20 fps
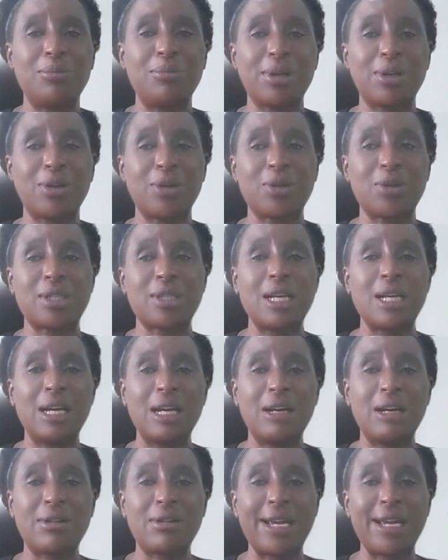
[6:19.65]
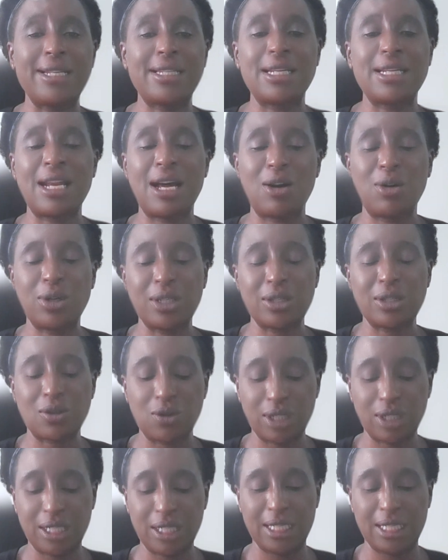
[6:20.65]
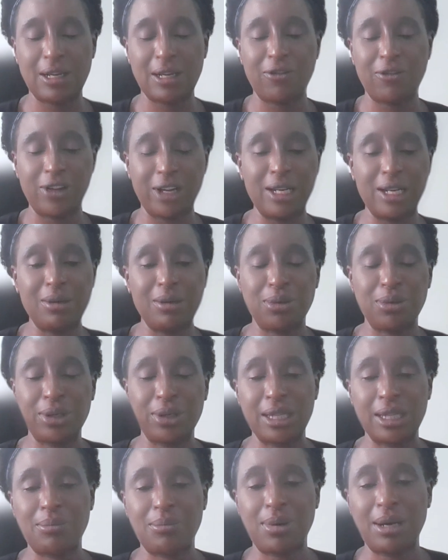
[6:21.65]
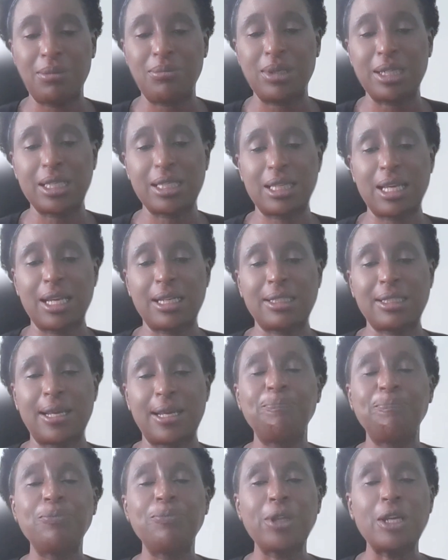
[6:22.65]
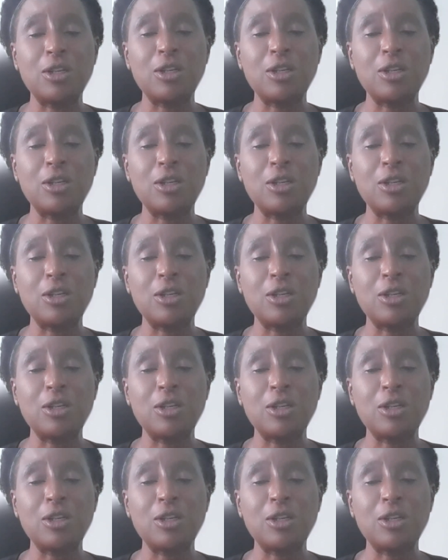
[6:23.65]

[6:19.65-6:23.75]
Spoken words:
because right now it's not yet available in the public sector.